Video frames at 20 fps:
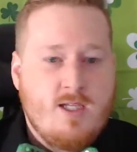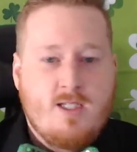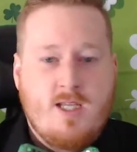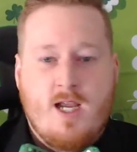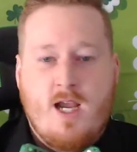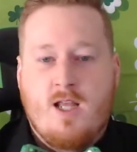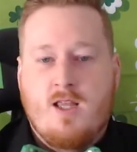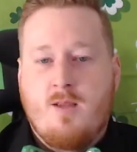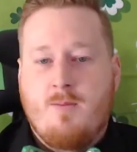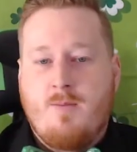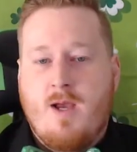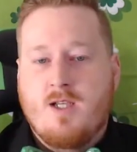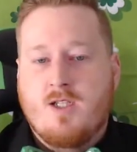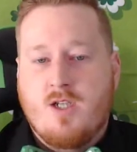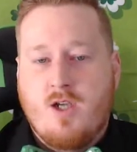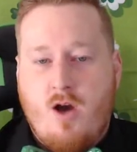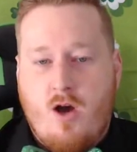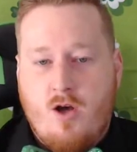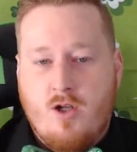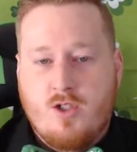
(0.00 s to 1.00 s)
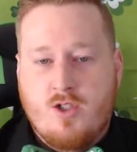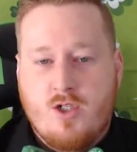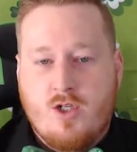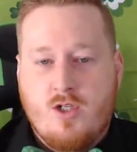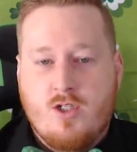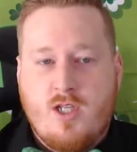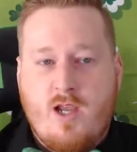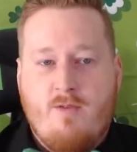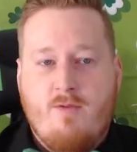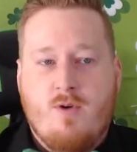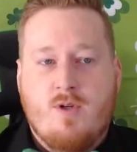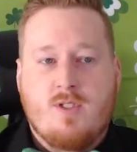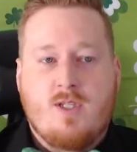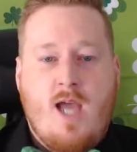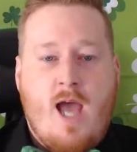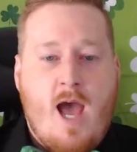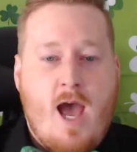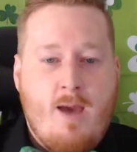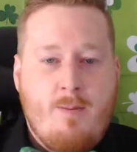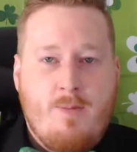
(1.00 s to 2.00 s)
they got the best cultures, everyone's
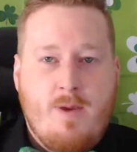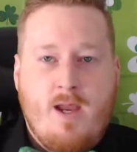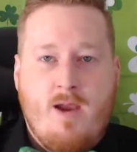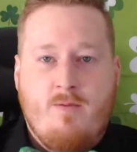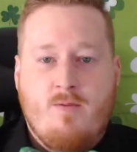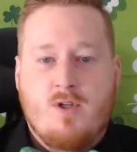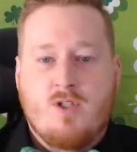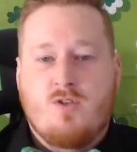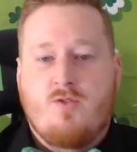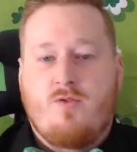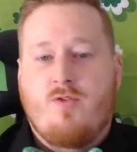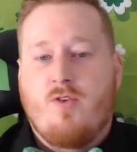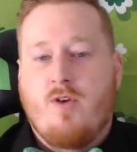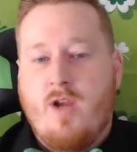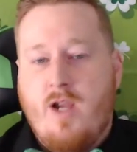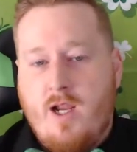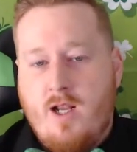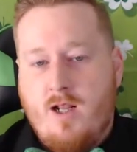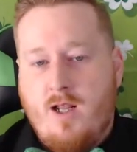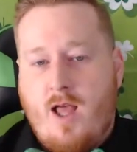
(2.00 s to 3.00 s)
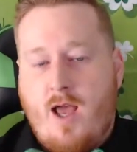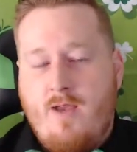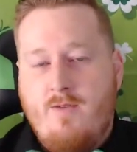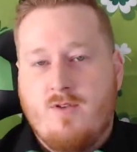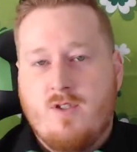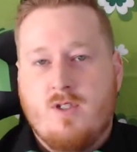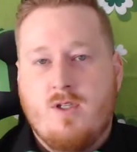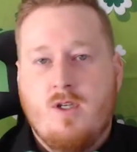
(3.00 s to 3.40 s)
happy, everyone's free, life